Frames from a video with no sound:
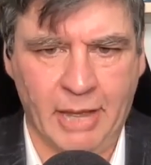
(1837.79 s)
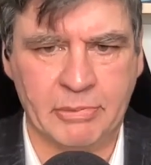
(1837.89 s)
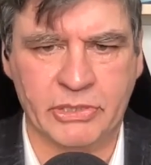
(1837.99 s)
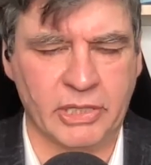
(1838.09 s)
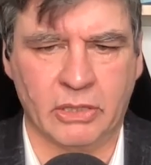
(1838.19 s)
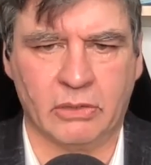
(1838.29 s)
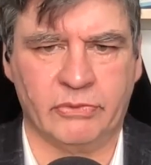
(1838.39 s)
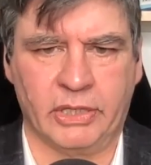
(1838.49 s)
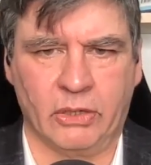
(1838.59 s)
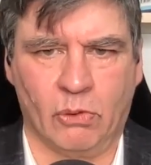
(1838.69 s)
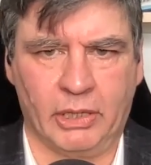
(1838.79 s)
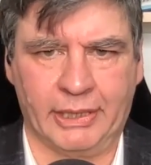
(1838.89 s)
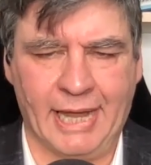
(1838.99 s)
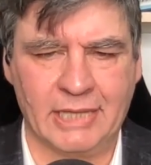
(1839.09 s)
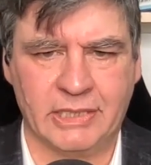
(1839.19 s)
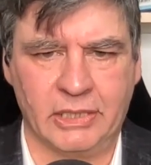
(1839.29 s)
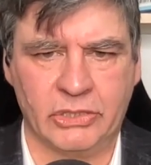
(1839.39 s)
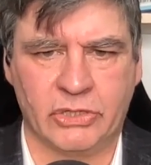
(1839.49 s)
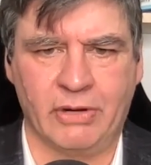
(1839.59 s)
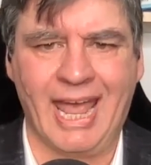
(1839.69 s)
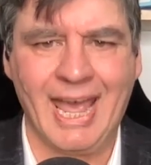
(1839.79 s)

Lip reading: epicenter of the oil and gas industry,